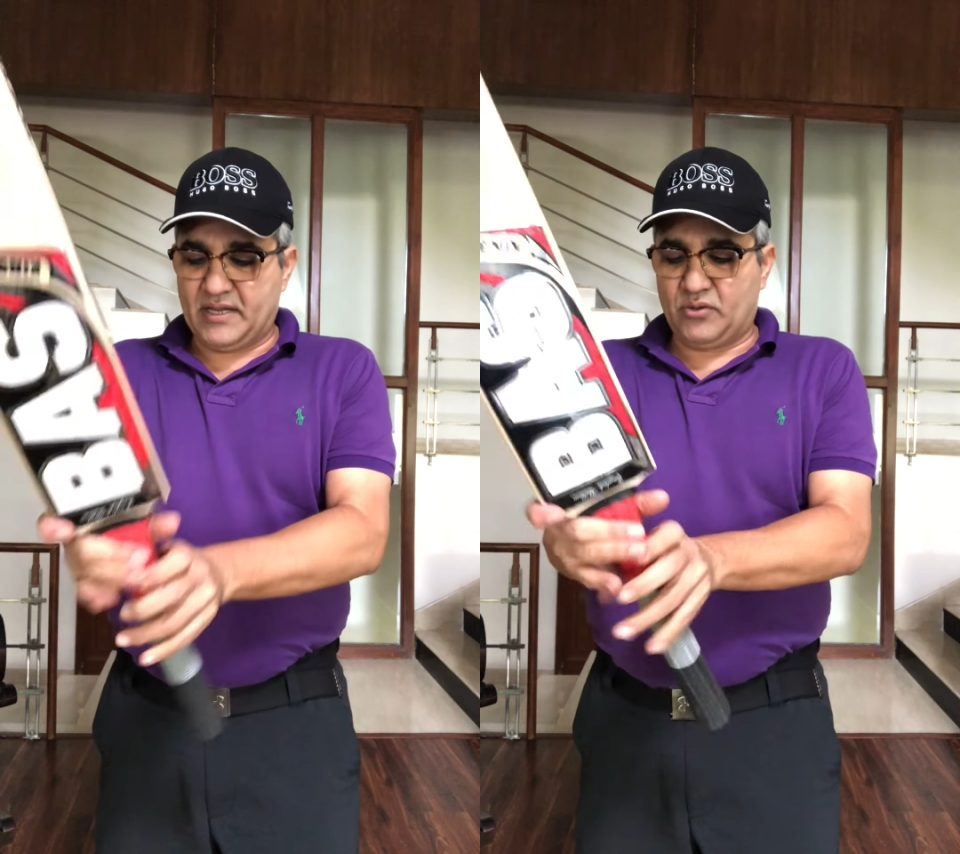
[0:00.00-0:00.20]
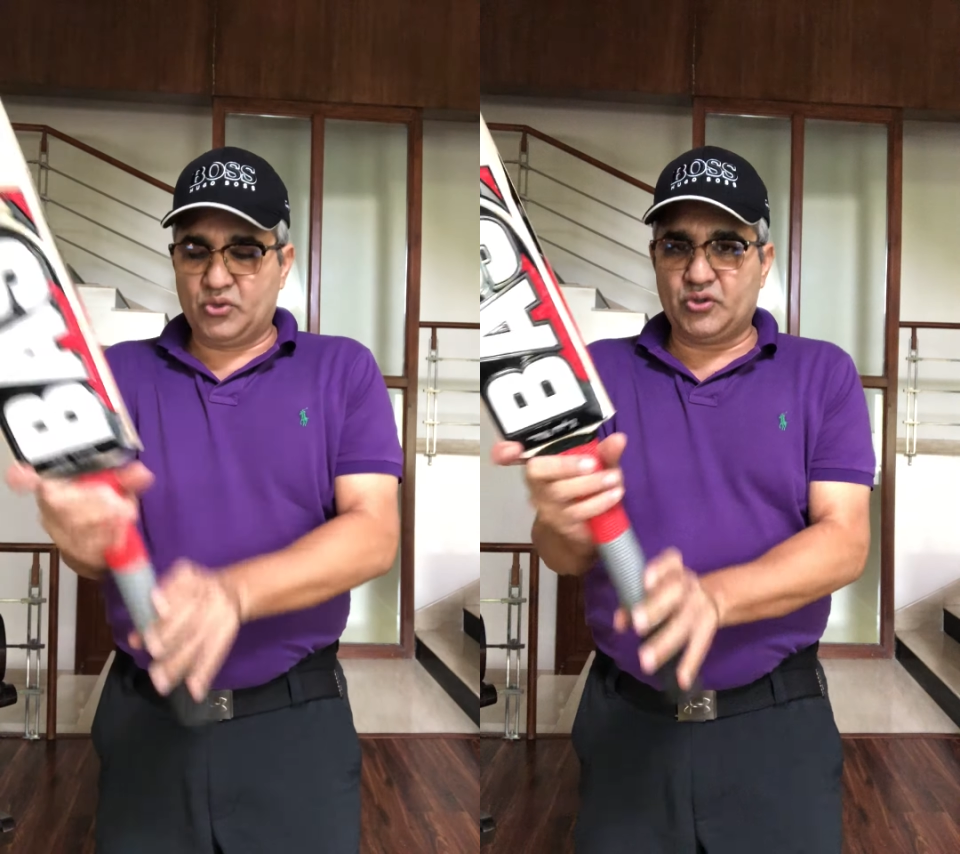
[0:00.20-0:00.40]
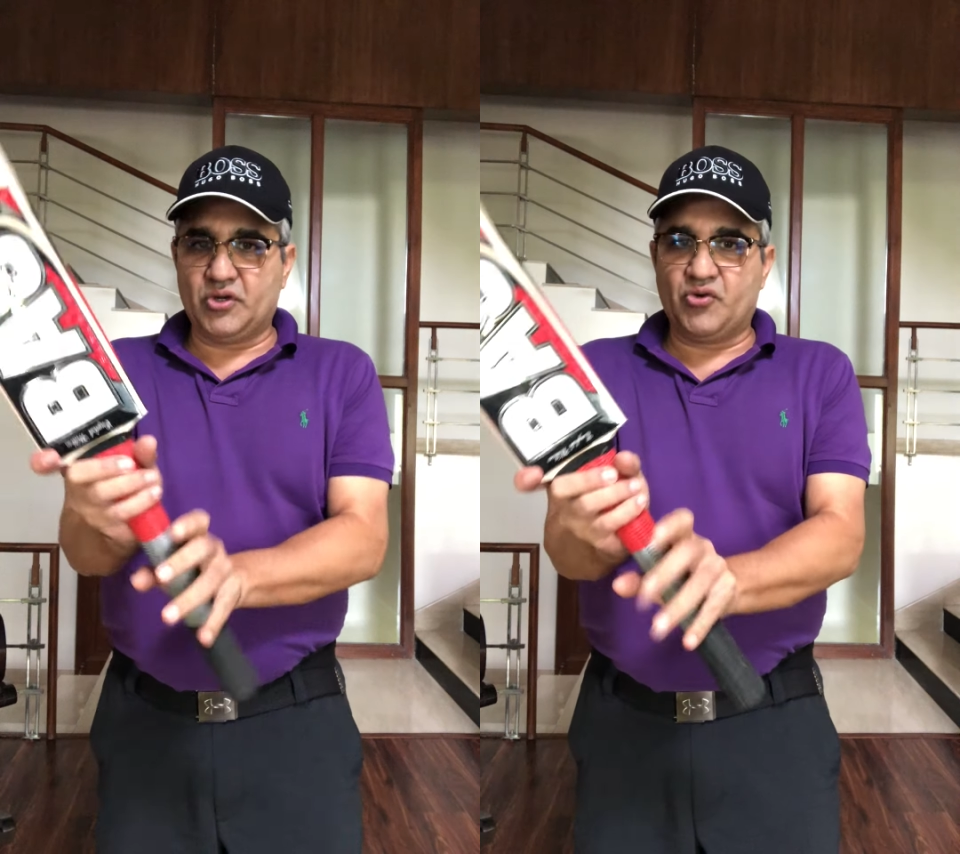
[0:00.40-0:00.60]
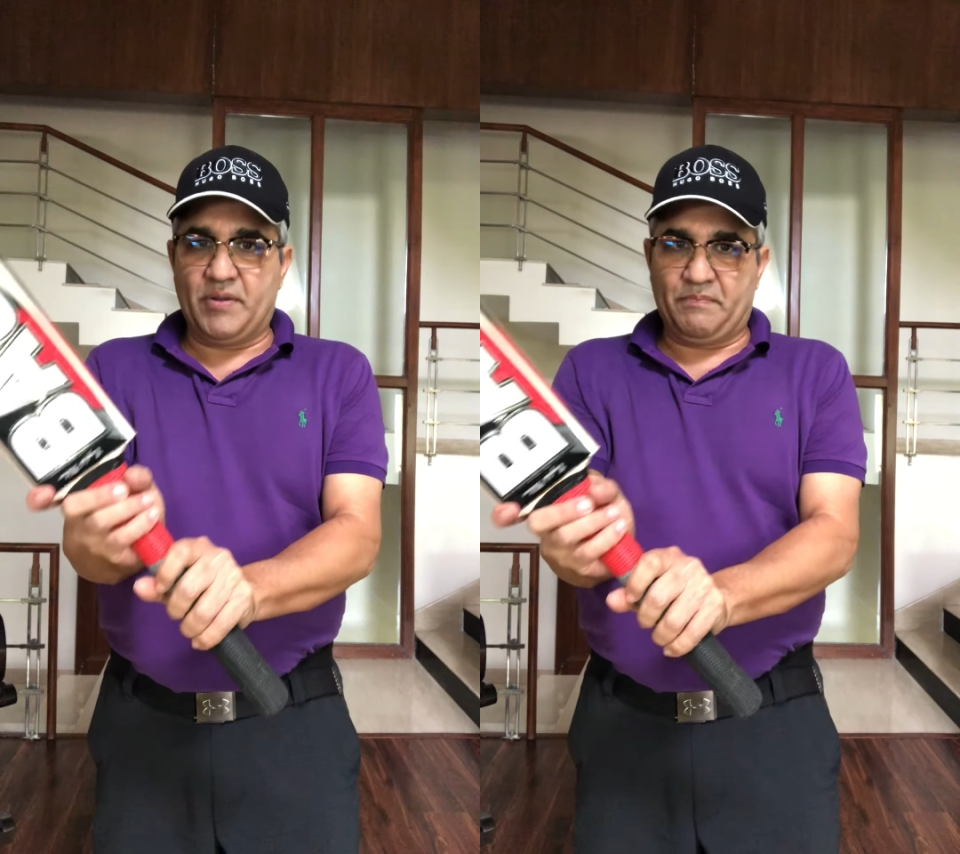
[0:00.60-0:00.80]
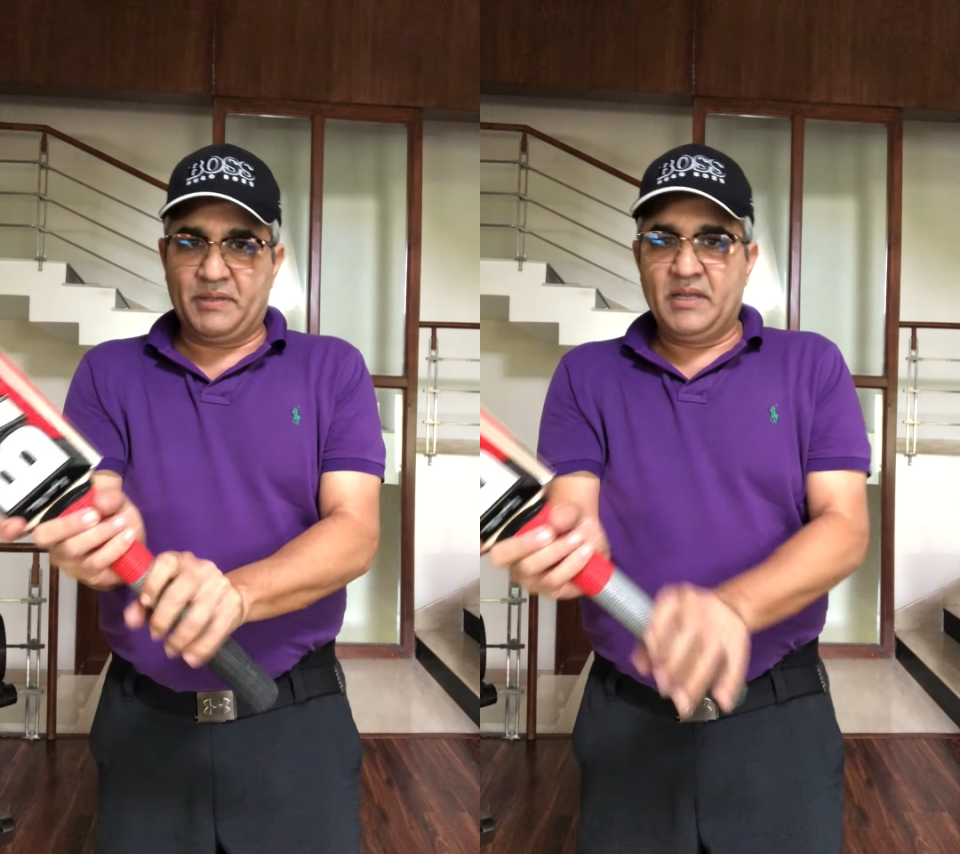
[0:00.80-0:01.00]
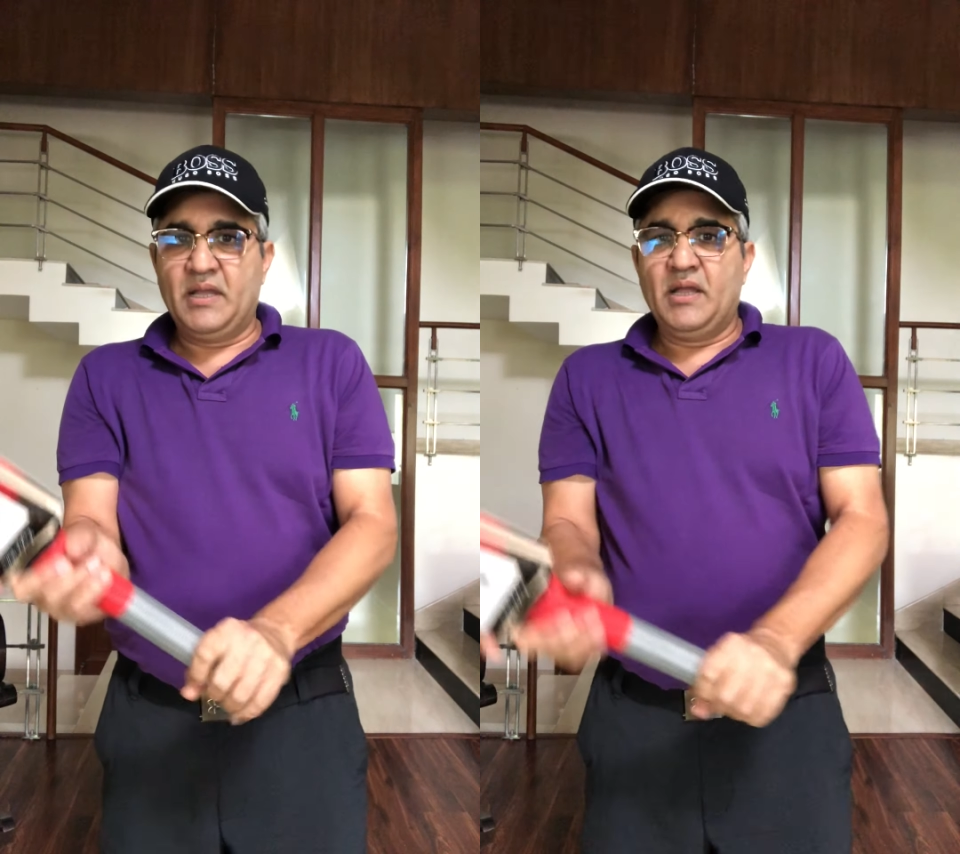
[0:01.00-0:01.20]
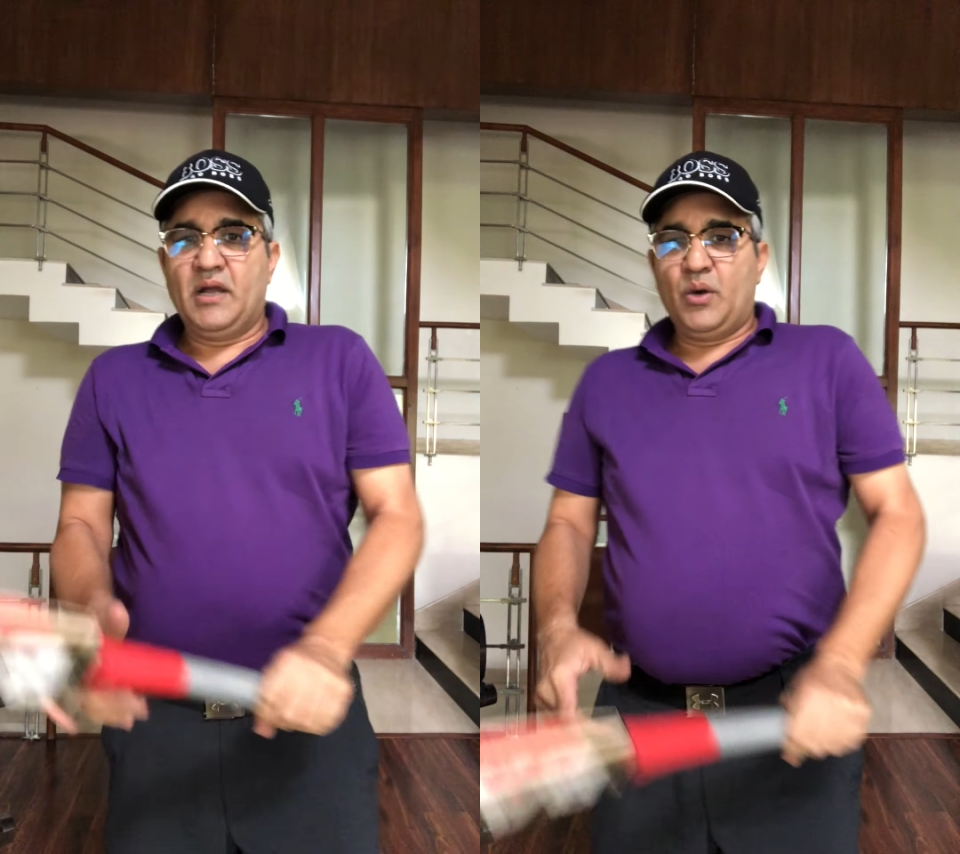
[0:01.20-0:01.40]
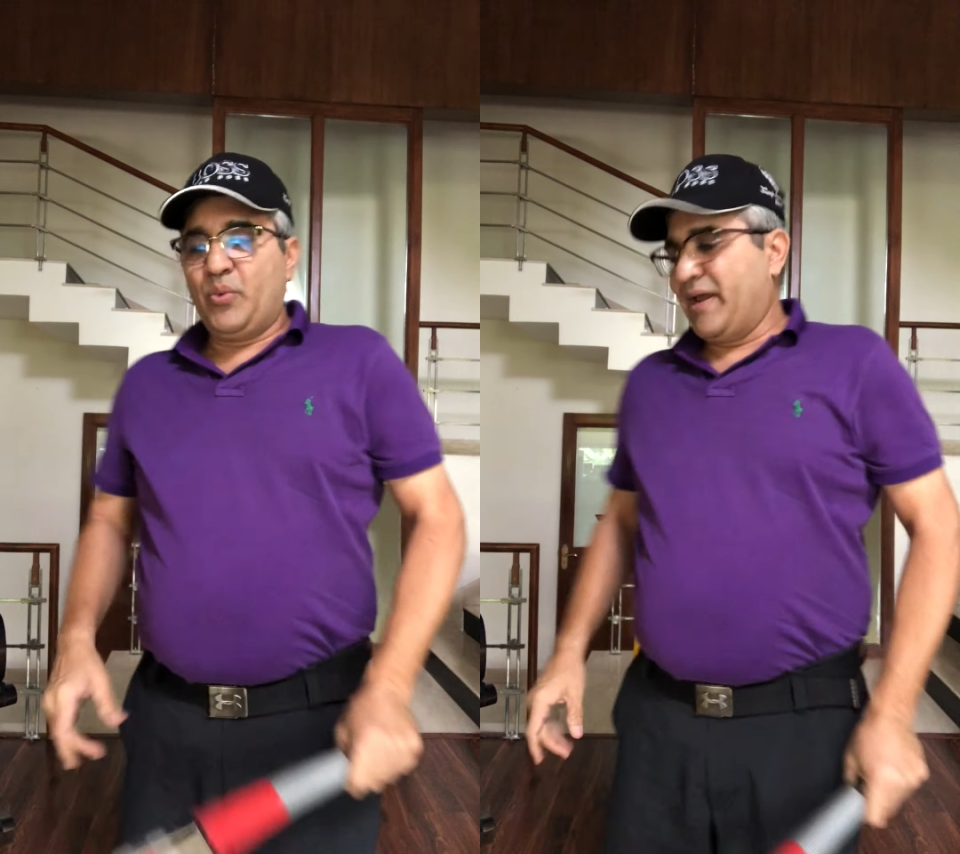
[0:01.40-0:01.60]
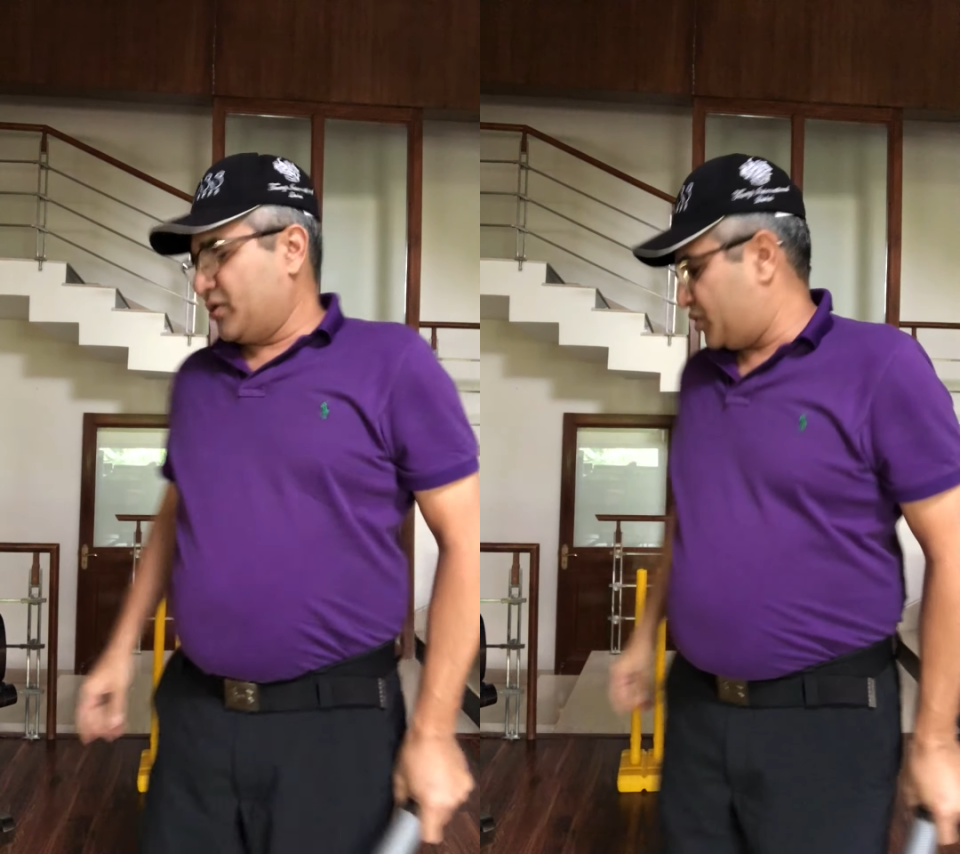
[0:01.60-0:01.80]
down to the grip. A way to